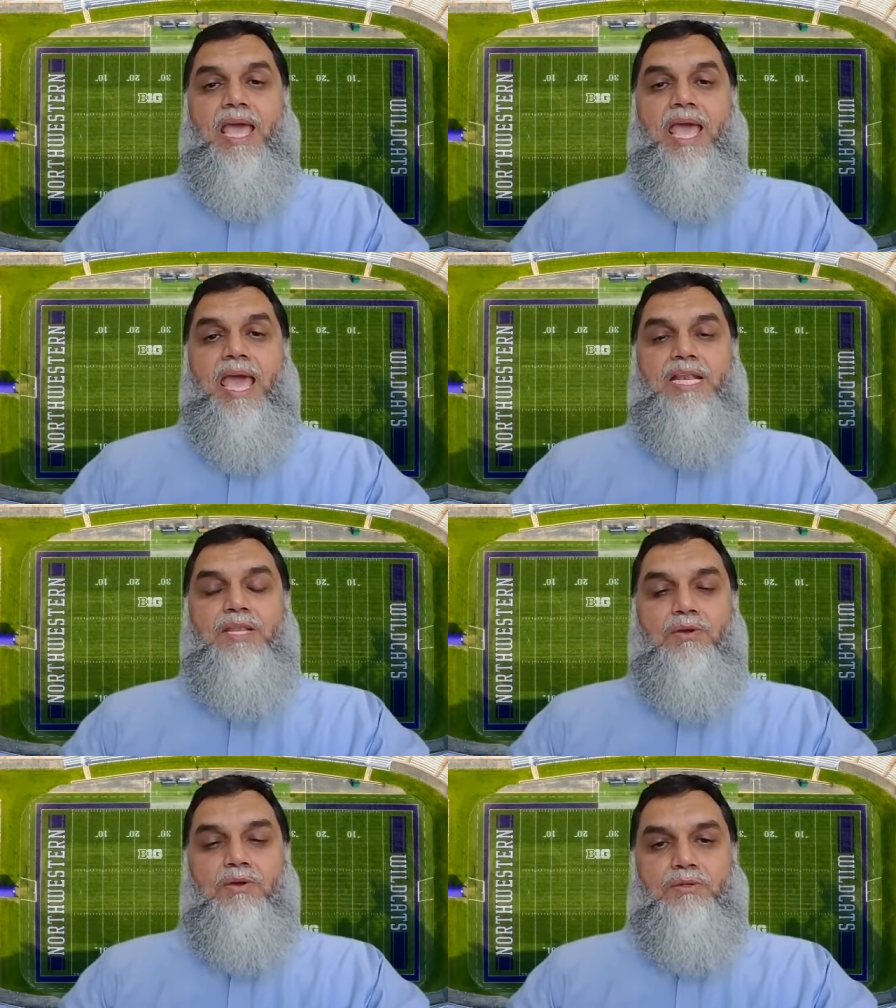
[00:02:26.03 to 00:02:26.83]
And
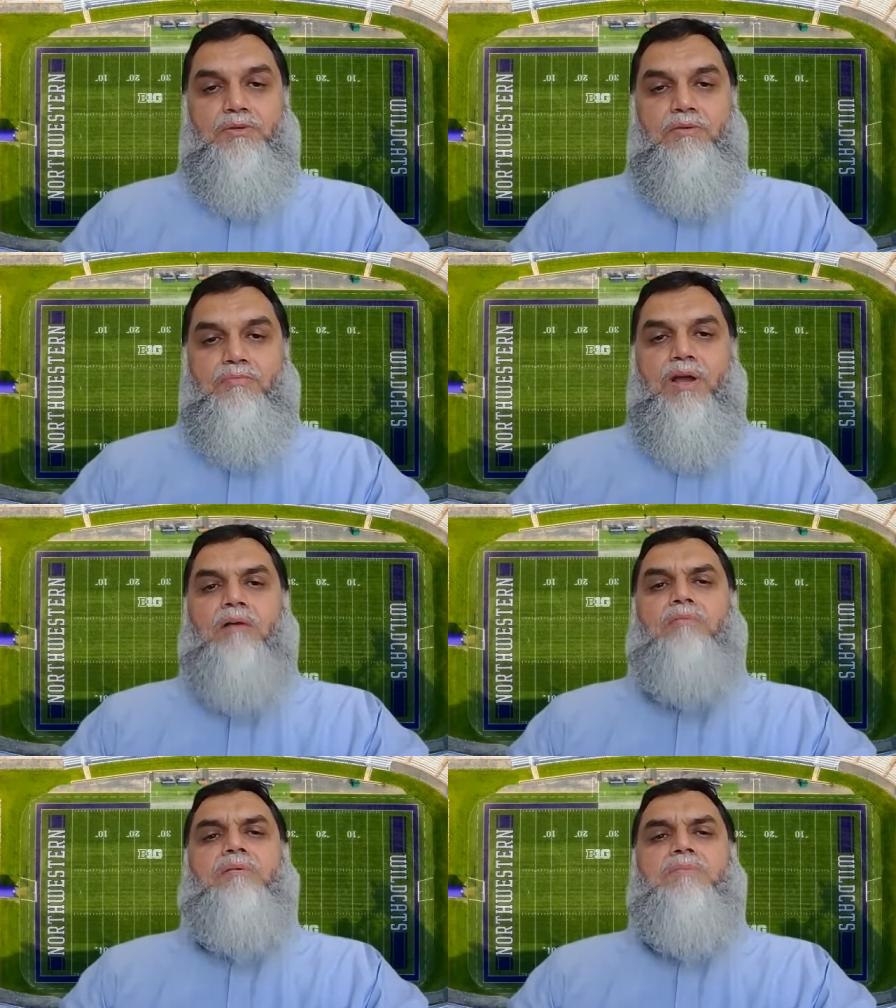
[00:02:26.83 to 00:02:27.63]
you go through the
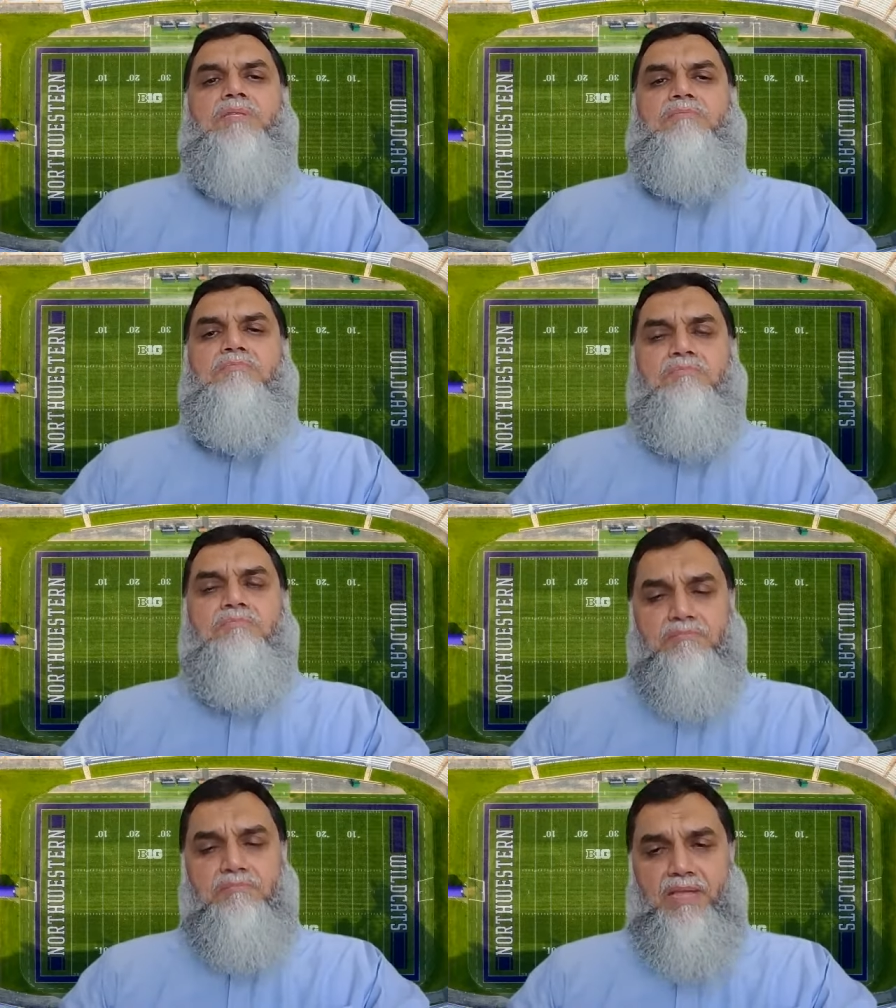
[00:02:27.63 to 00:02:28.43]
problems
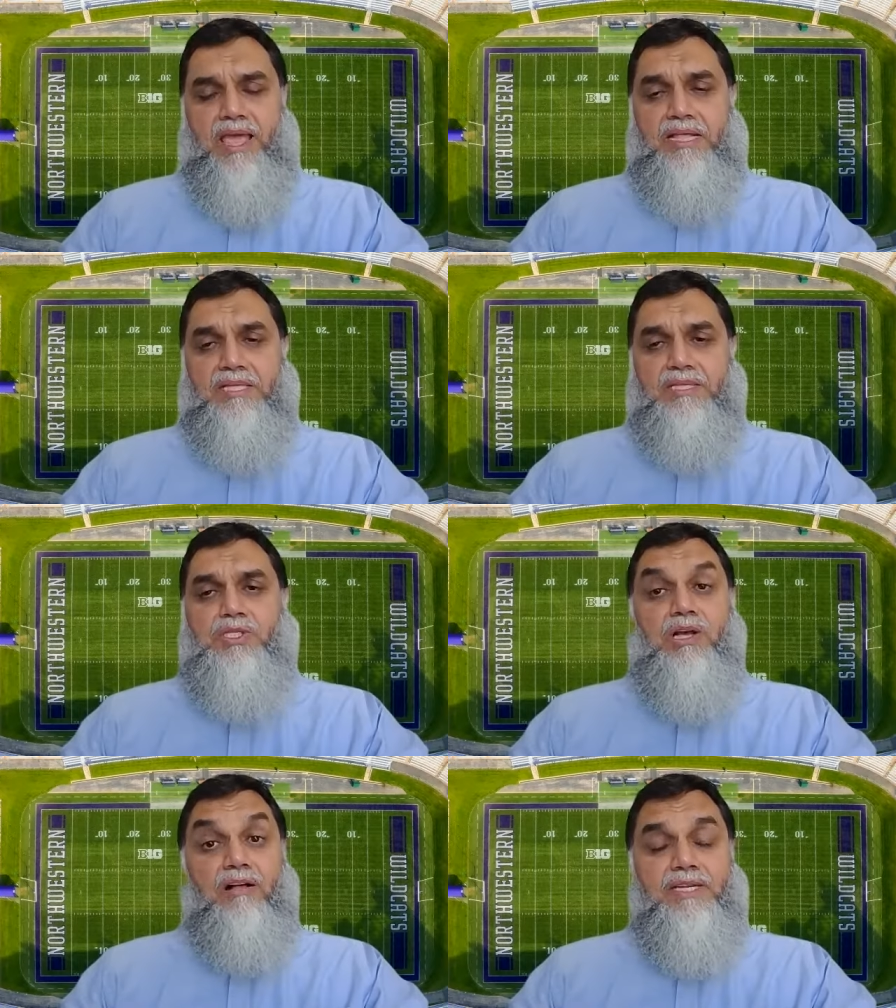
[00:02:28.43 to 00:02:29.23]
and
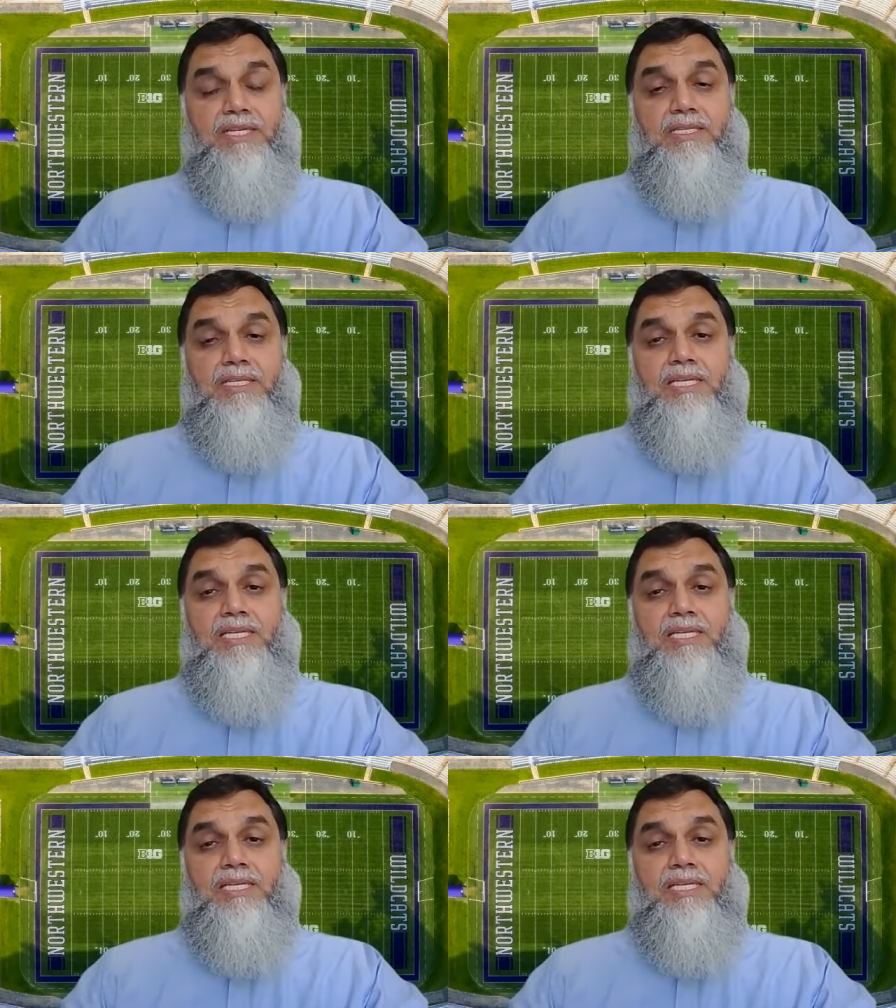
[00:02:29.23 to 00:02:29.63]
solve it.